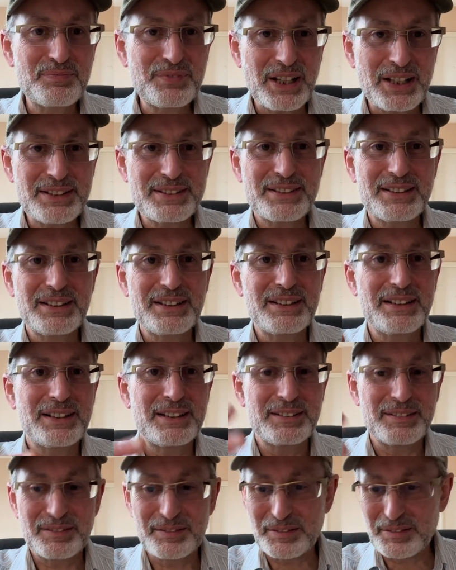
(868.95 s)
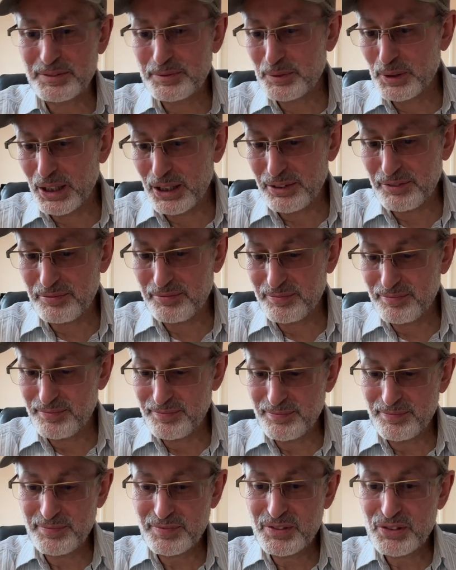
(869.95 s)
tasty and well,
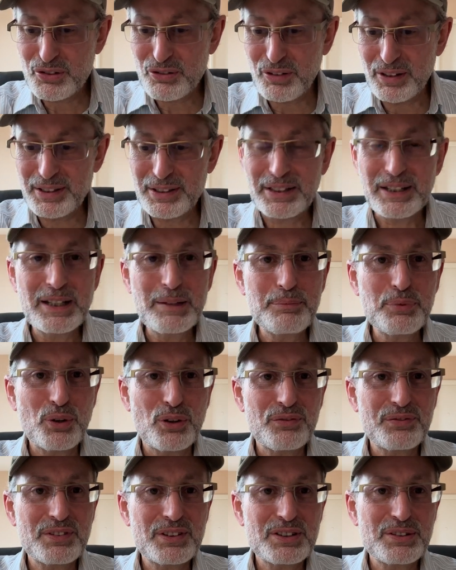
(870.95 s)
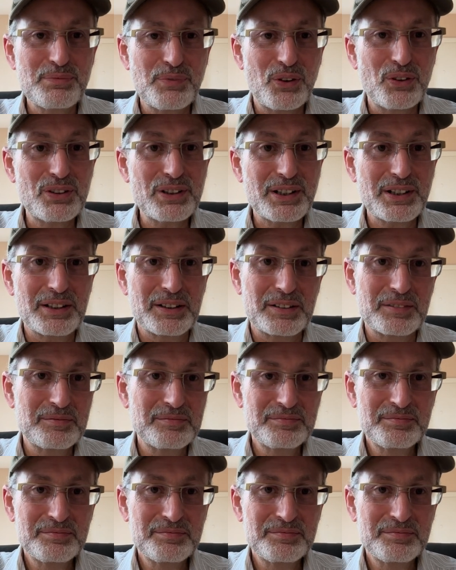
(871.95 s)
try and keep you off the smoking.